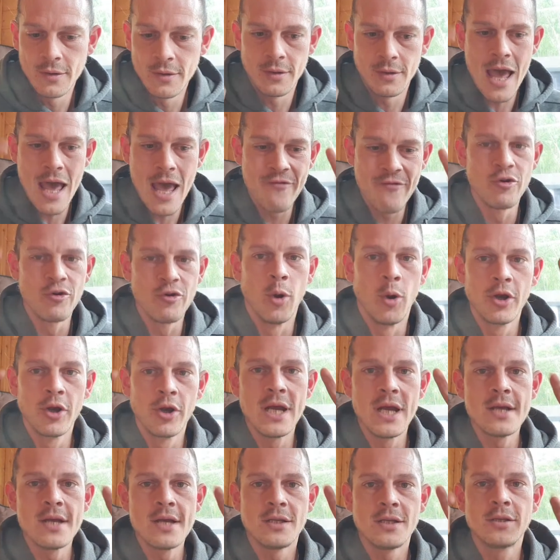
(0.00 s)
everyone
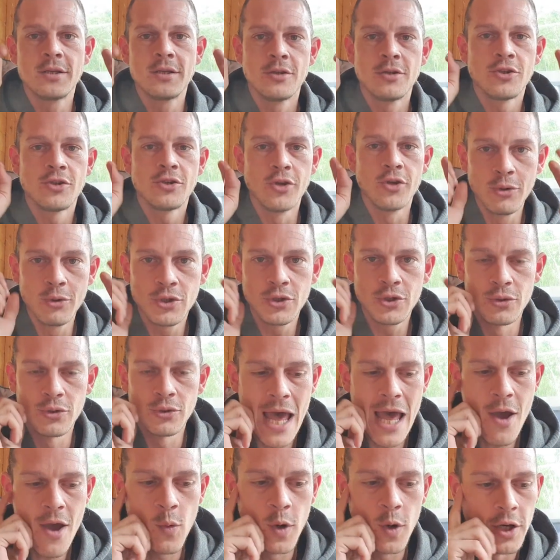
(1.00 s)
connected to the social
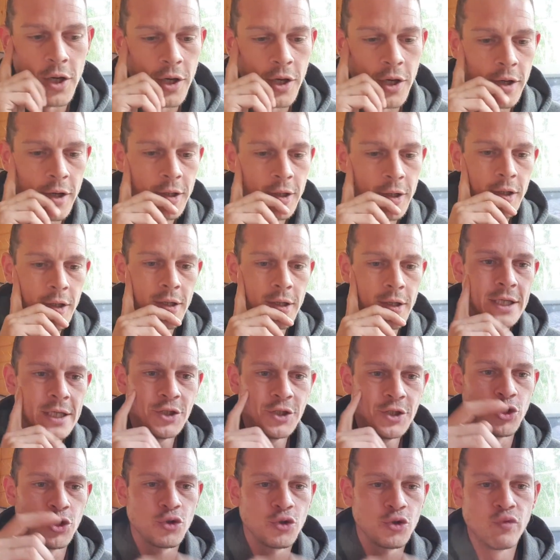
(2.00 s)
network is
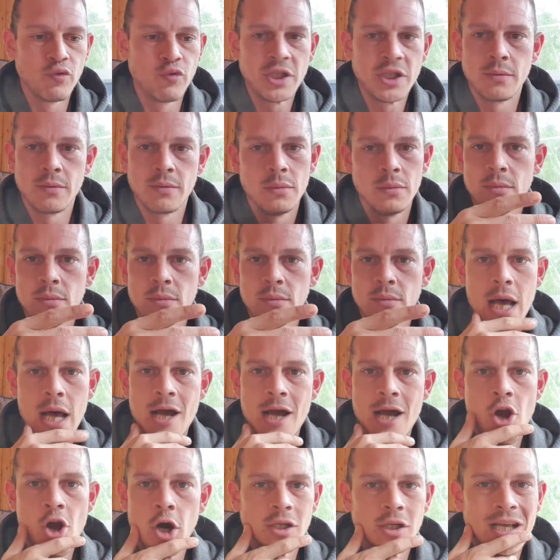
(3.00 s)
just like
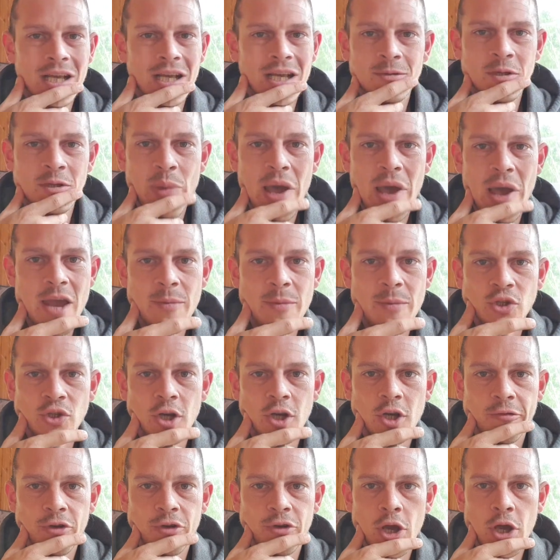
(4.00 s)
not accepting payments
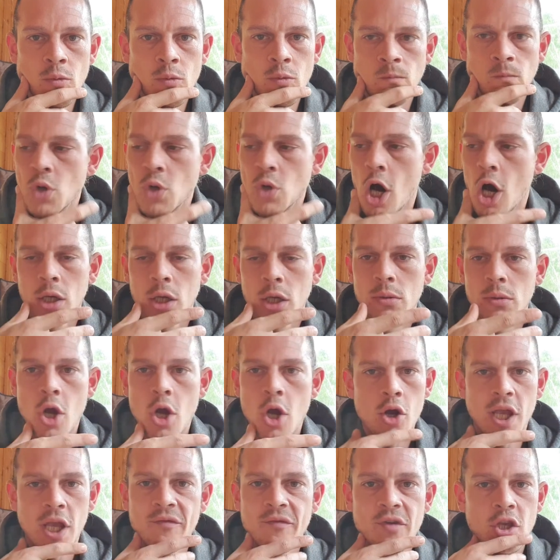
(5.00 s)
off you, not
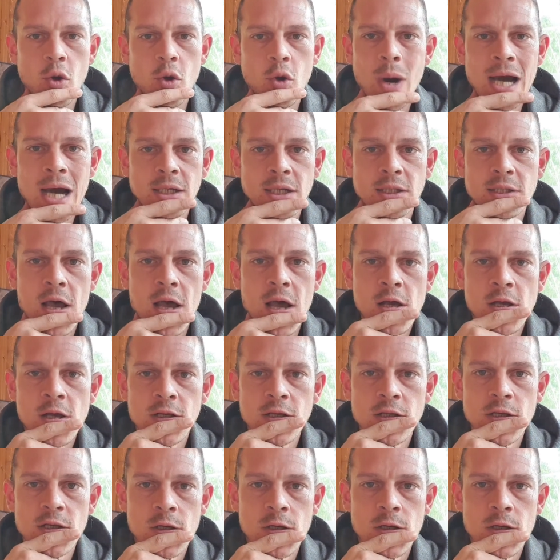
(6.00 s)
not giving you access?